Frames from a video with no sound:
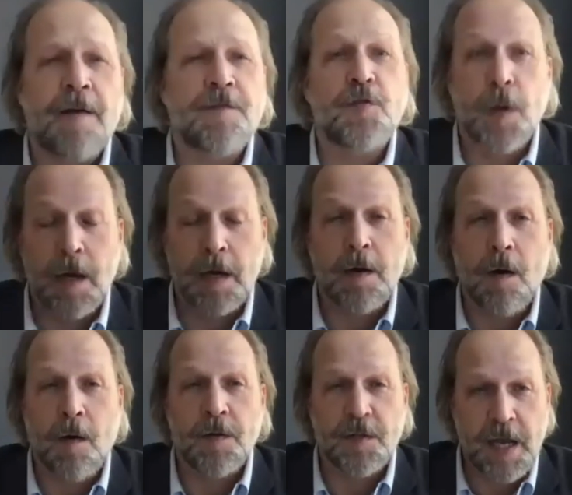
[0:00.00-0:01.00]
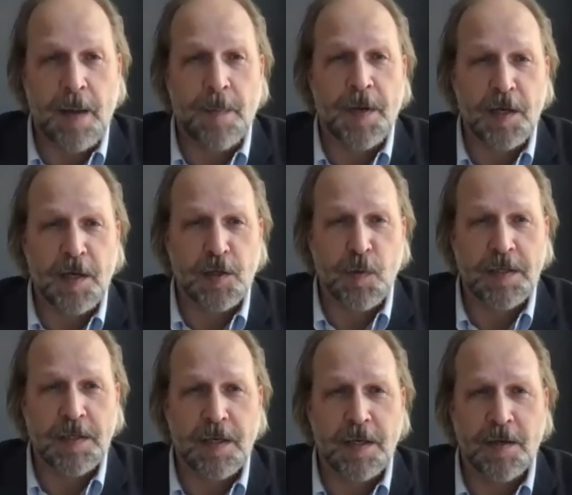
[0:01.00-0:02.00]
drunk all the Japanese
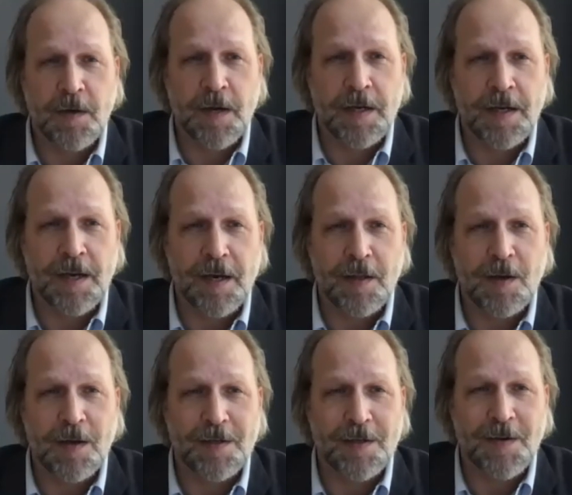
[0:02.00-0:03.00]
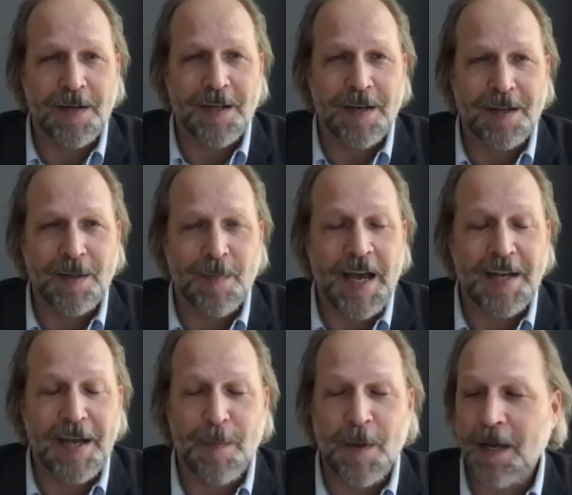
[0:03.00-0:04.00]
whiskey during the
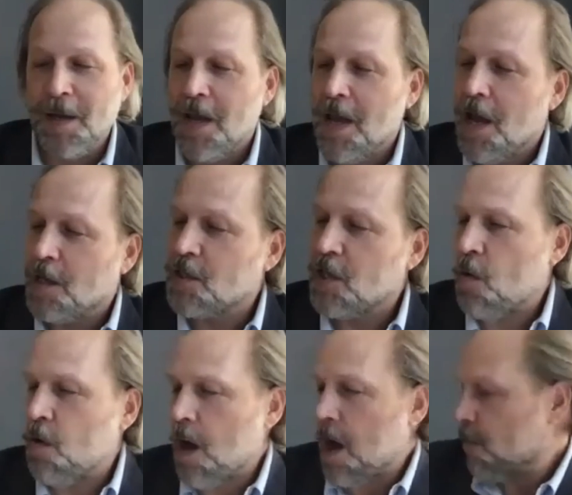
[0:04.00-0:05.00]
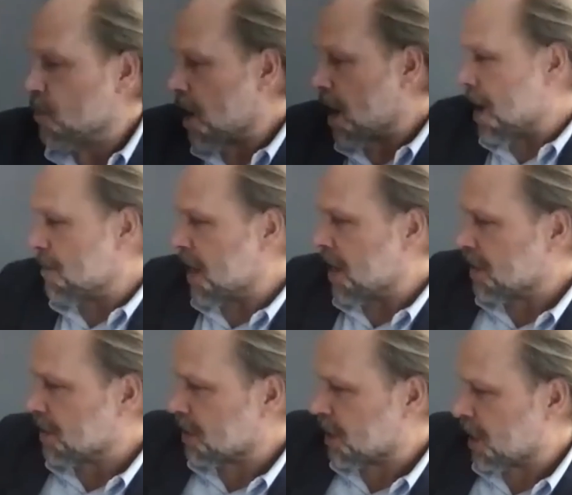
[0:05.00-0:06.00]
pandemic. So I made
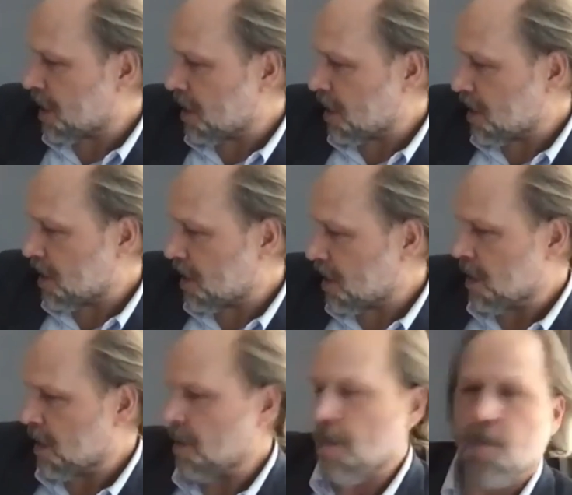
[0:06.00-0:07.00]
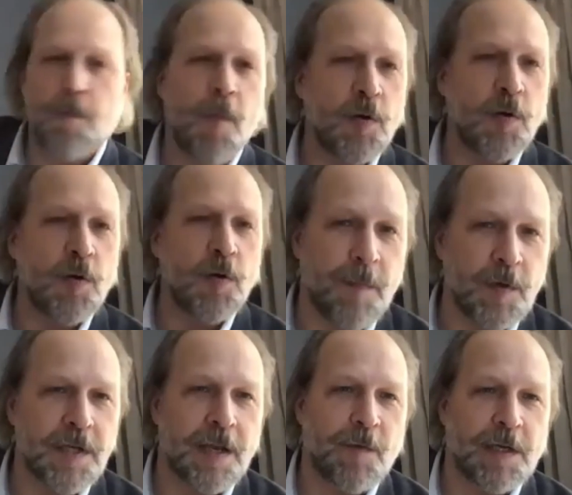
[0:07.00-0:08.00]
it. Most
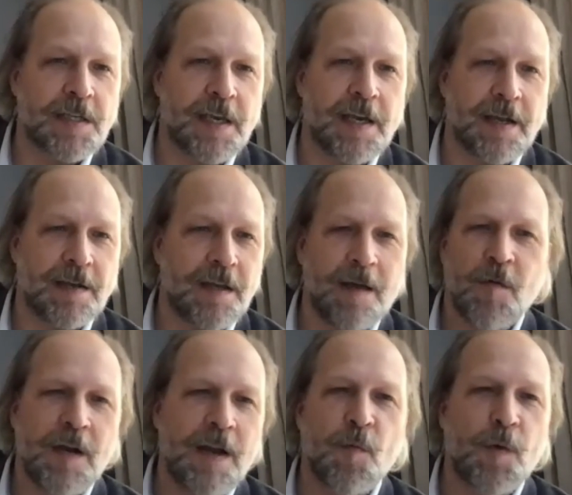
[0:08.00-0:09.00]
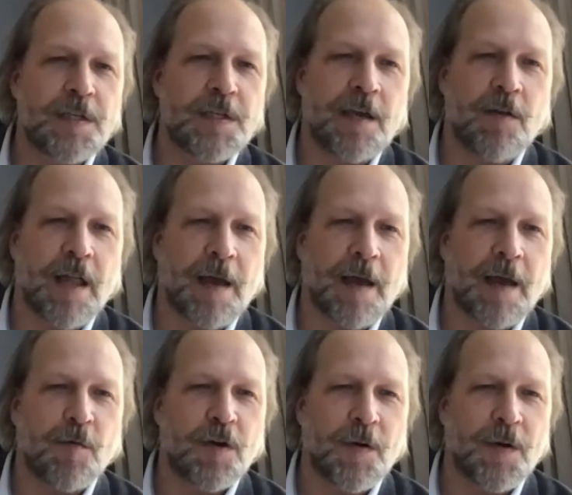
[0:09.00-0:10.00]
any whiskey can, whatever whiskey you like will
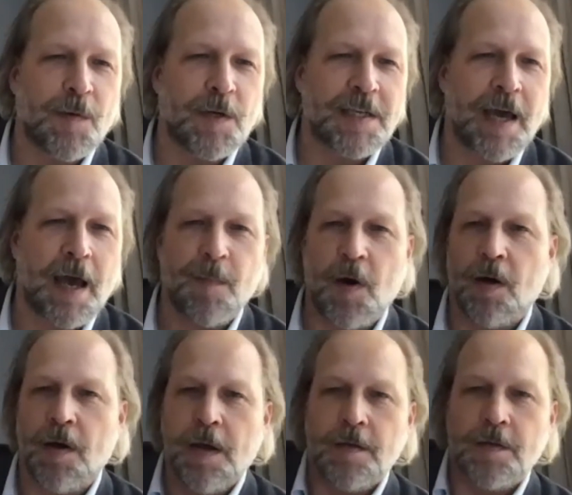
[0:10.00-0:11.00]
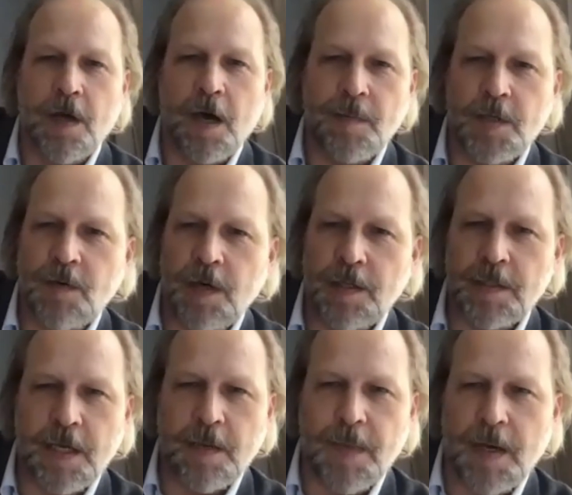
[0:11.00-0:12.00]
go in a whiskey highball. So I'm doing some